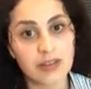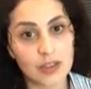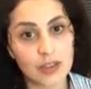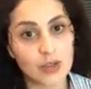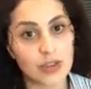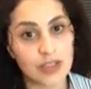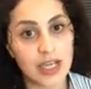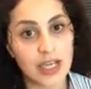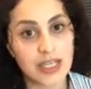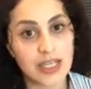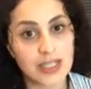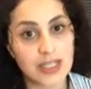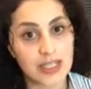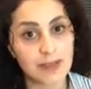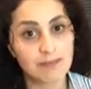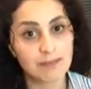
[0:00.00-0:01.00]
the
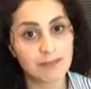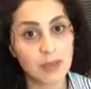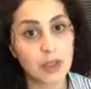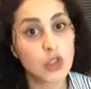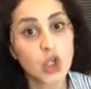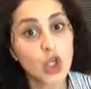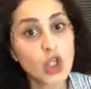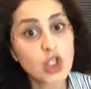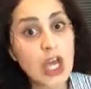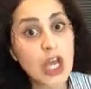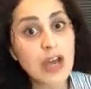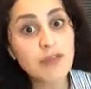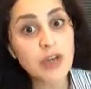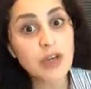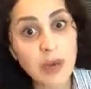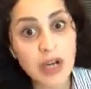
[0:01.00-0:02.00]
society. But no, not
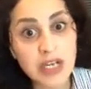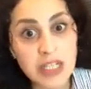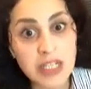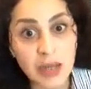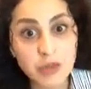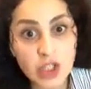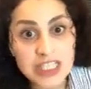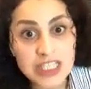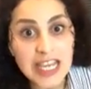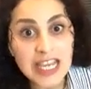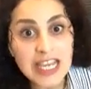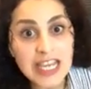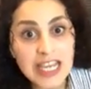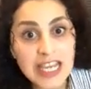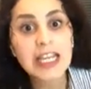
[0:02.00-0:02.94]
everybody. I'm just saying.